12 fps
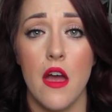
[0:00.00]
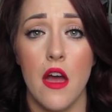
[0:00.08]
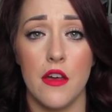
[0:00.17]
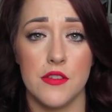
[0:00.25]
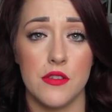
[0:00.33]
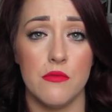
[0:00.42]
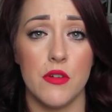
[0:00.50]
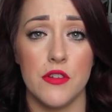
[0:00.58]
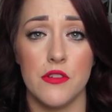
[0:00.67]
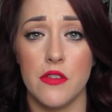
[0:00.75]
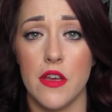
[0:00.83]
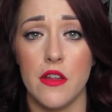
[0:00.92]
Alice in
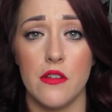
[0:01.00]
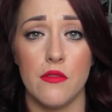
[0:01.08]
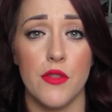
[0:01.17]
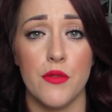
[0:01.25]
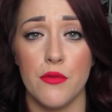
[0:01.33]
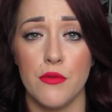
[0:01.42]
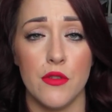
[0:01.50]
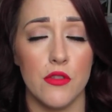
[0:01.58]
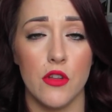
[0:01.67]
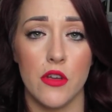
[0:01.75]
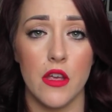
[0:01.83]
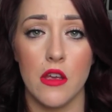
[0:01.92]
Wonderland through the
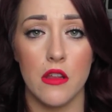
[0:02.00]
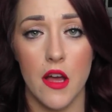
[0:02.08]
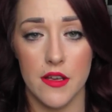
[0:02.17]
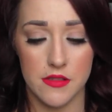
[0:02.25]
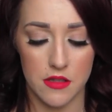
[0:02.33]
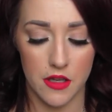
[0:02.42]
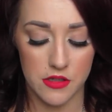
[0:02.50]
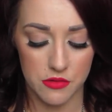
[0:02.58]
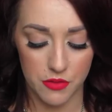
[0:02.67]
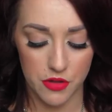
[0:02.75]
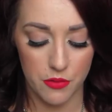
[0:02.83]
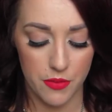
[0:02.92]
Looking Glass
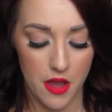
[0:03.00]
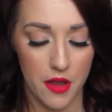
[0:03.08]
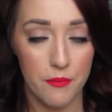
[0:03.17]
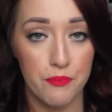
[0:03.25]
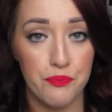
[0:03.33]
collection with OPI.